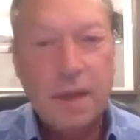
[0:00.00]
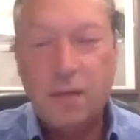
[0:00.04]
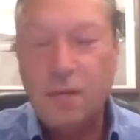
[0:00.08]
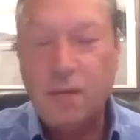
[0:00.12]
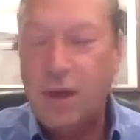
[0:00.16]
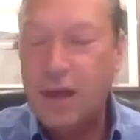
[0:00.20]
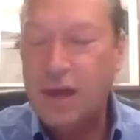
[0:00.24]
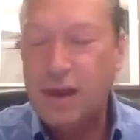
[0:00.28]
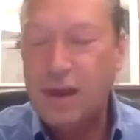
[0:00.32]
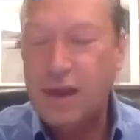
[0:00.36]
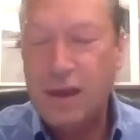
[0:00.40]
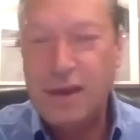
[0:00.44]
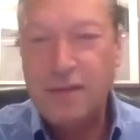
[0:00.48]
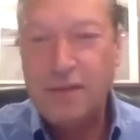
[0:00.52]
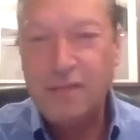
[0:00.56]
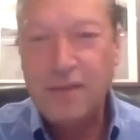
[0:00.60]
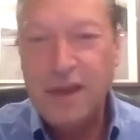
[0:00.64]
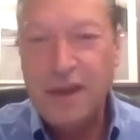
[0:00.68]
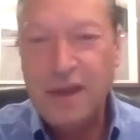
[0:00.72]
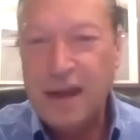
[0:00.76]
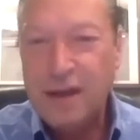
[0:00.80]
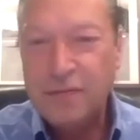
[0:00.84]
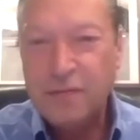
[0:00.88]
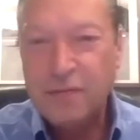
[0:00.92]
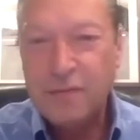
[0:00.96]

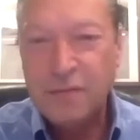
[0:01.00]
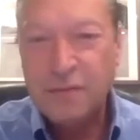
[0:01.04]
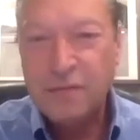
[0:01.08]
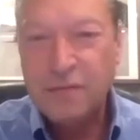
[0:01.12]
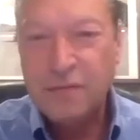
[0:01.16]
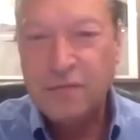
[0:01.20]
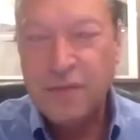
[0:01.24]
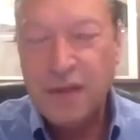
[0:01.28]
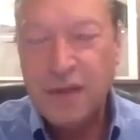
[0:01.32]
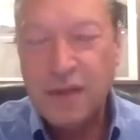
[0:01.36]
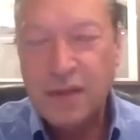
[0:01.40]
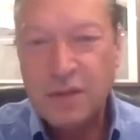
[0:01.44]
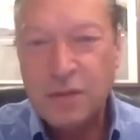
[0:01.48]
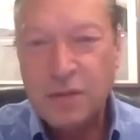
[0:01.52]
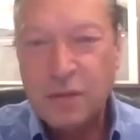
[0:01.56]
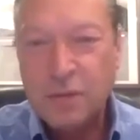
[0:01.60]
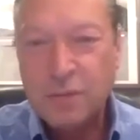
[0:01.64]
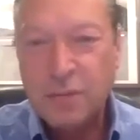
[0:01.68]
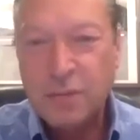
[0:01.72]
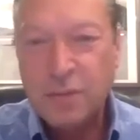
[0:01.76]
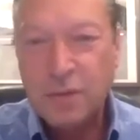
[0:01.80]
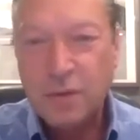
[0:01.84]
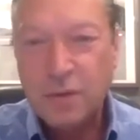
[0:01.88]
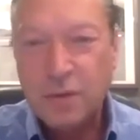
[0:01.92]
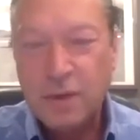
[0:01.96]
even after the fiasco in
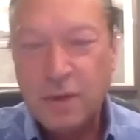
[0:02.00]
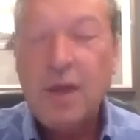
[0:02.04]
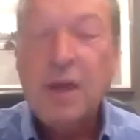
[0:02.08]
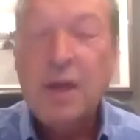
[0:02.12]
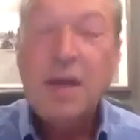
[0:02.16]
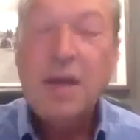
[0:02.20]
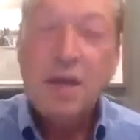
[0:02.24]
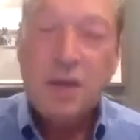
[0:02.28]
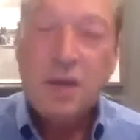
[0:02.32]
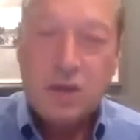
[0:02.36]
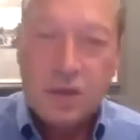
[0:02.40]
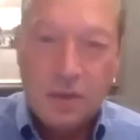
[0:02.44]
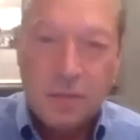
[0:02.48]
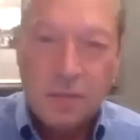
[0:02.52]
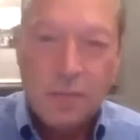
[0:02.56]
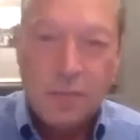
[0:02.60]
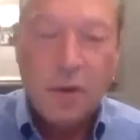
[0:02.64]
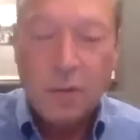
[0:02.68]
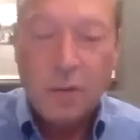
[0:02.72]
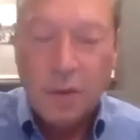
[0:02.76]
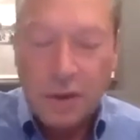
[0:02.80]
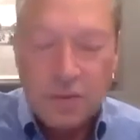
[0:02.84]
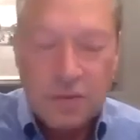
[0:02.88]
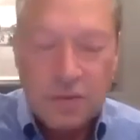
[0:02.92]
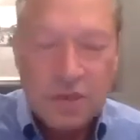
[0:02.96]
Poland, to the
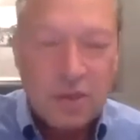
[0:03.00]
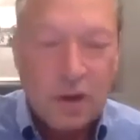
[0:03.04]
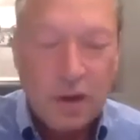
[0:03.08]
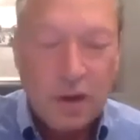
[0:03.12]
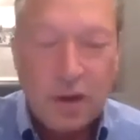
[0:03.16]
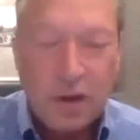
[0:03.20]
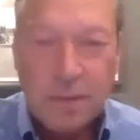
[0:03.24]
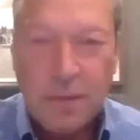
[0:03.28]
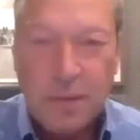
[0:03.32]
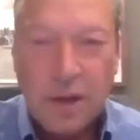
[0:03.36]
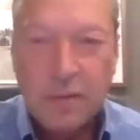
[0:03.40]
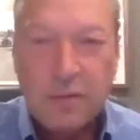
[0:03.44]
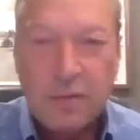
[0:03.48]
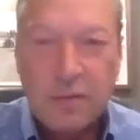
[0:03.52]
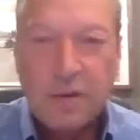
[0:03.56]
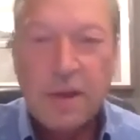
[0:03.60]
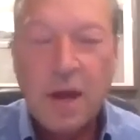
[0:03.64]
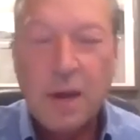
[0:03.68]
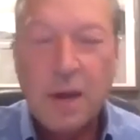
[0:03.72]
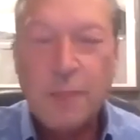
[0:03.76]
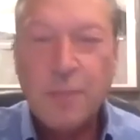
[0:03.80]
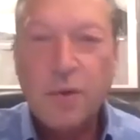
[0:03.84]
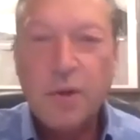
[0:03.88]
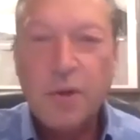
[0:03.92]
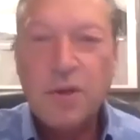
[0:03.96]
point where I was talking about with the
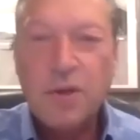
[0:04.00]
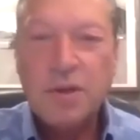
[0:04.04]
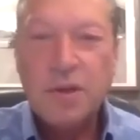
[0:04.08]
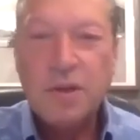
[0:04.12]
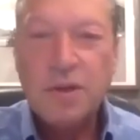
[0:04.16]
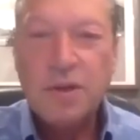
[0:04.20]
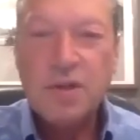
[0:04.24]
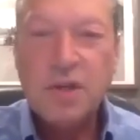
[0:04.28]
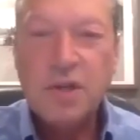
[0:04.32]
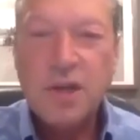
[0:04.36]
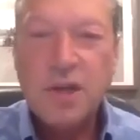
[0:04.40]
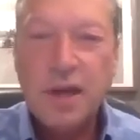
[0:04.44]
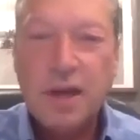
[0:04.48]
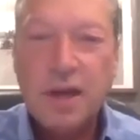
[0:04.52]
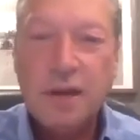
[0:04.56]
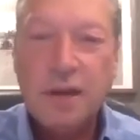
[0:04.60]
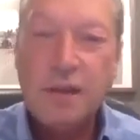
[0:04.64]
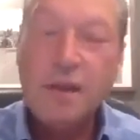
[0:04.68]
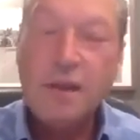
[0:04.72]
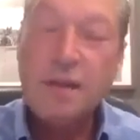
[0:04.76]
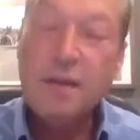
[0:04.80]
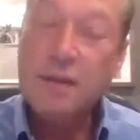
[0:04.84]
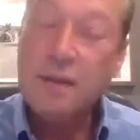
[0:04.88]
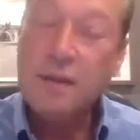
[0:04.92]
operation in China.